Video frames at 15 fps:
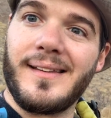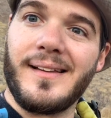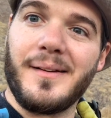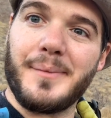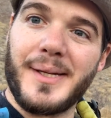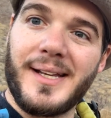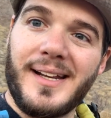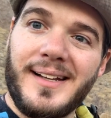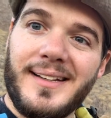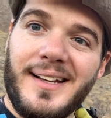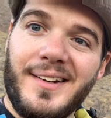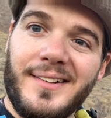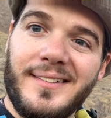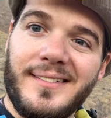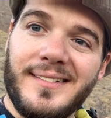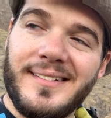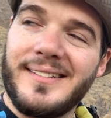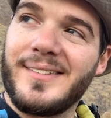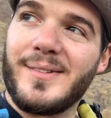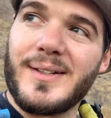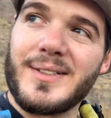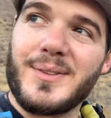I'm gonna head down
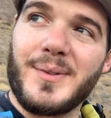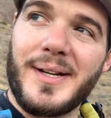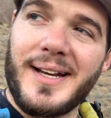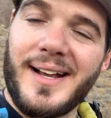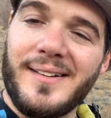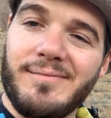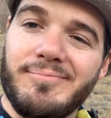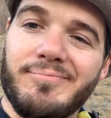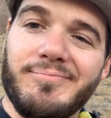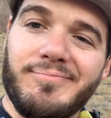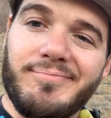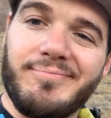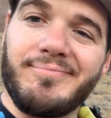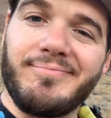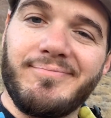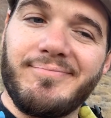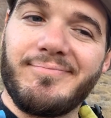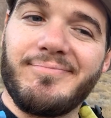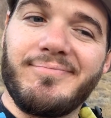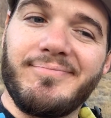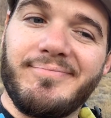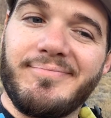the rest of the way now.
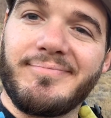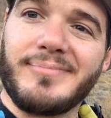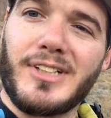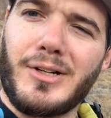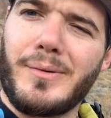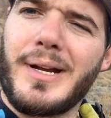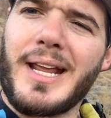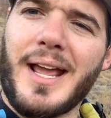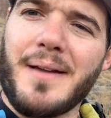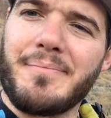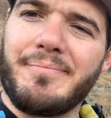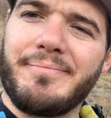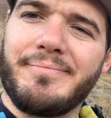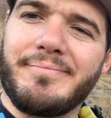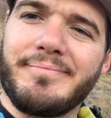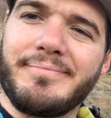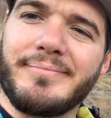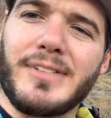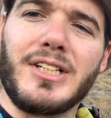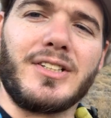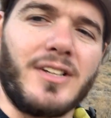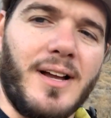Good recap.
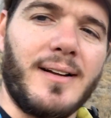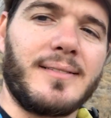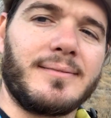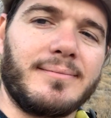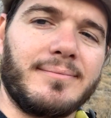Good talk.